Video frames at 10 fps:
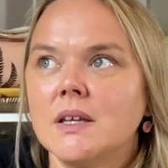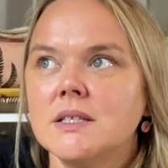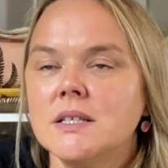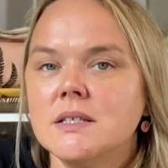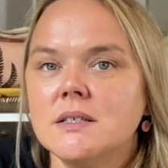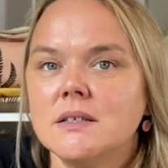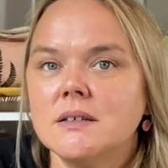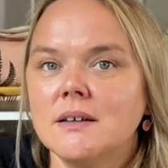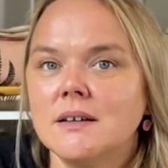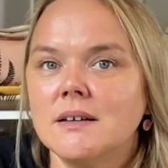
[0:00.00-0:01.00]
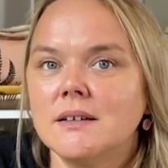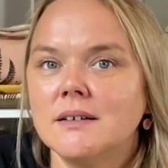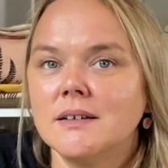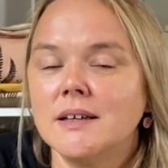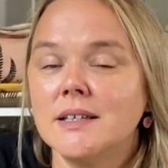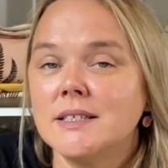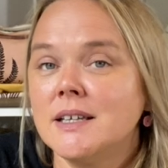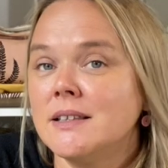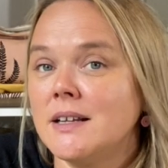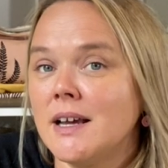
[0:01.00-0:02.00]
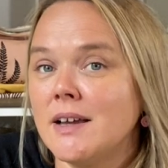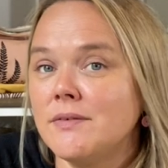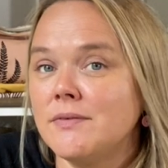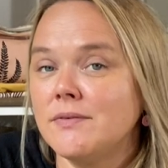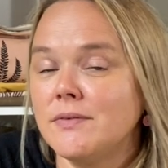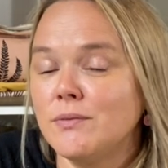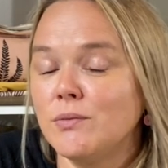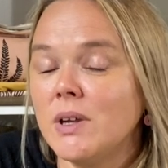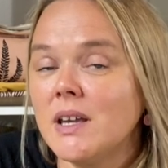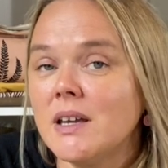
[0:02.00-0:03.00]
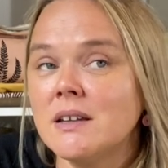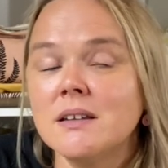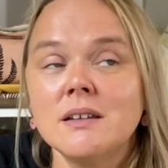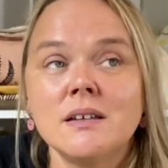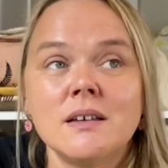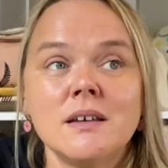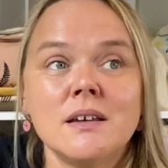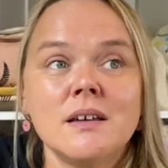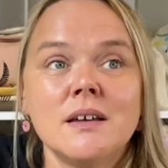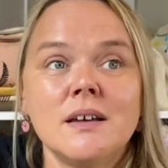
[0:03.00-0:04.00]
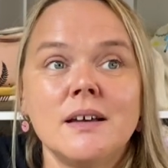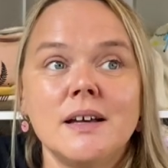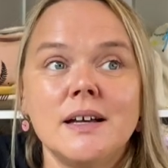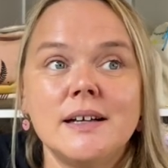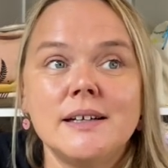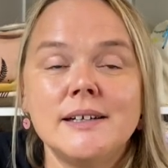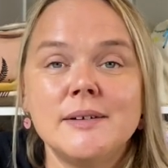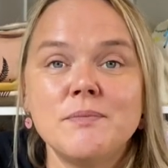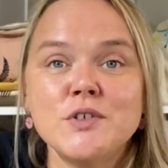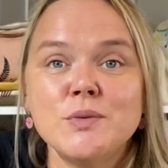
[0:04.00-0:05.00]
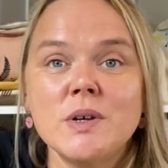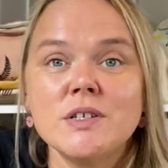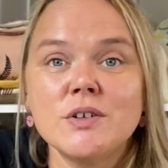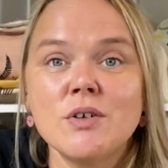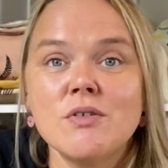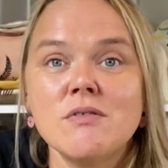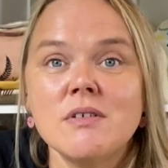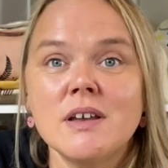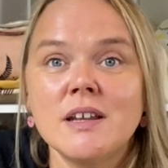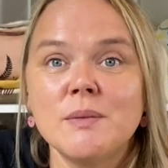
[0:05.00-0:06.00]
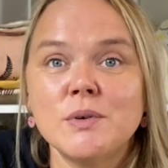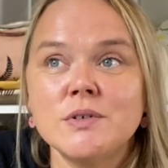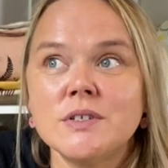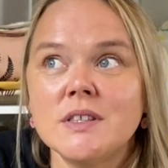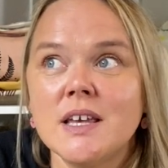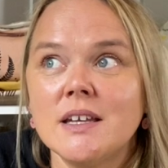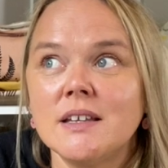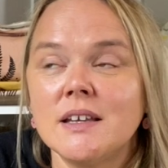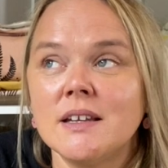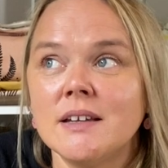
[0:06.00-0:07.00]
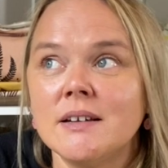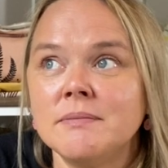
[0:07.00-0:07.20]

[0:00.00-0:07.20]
did a day in the life weekend 2 weeks ago, and I posted that, and